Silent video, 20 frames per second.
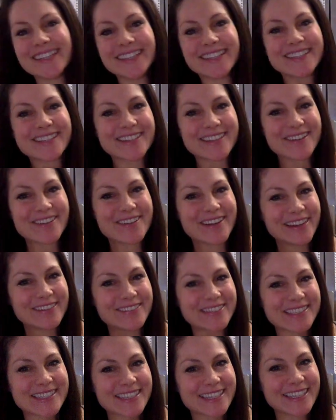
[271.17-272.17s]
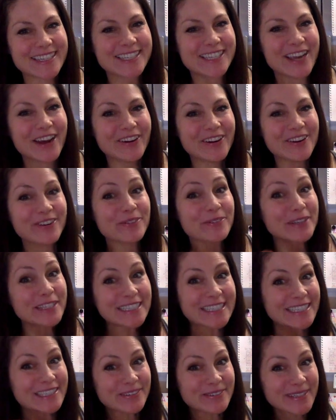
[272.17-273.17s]
So I'm just going to show you
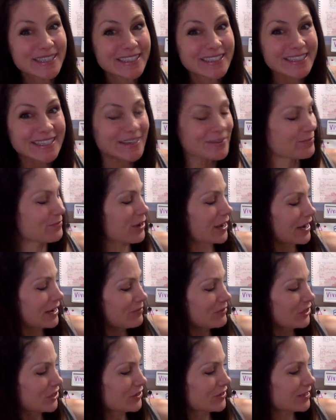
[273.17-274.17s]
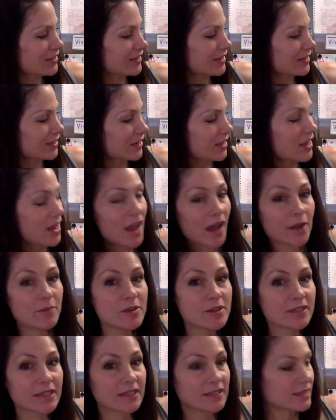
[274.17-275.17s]
really quickly what I'm juicing. I'm
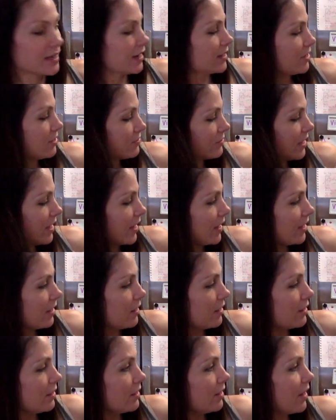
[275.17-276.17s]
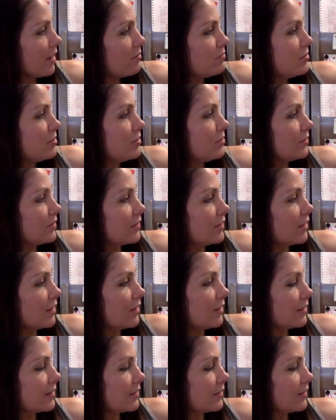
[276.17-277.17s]
using dino kale. I'm
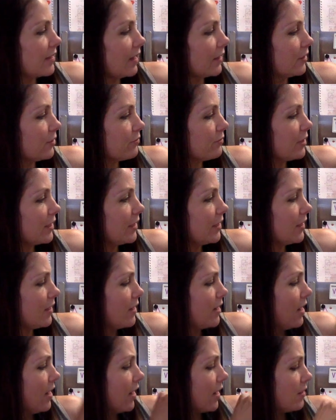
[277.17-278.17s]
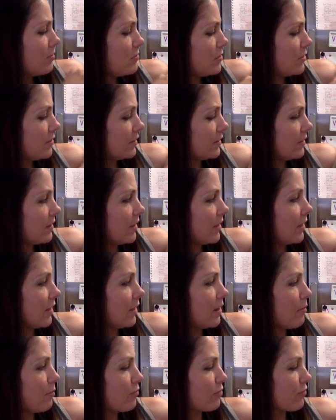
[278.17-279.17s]
using celery. I'm
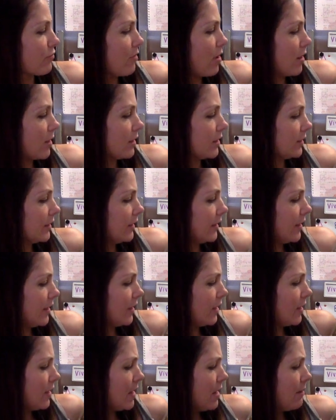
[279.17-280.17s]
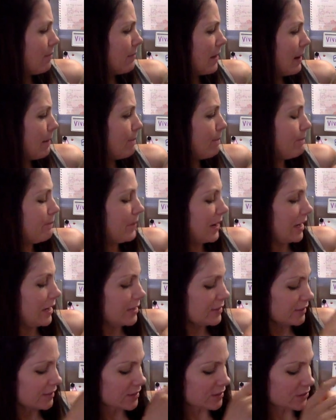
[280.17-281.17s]
using broccoli. My
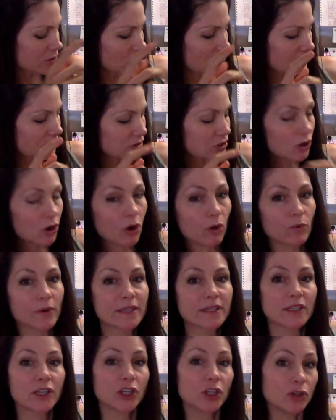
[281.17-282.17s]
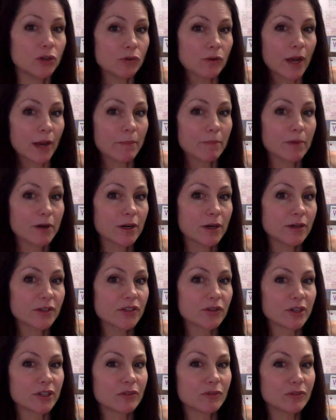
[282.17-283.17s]
base is almost always cucumber,
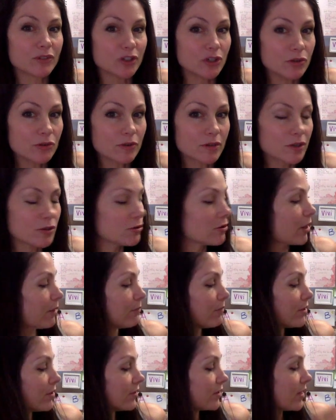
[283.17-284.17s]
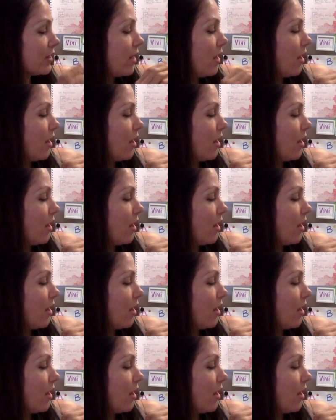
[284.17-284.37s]
so I do 2 cucumbers.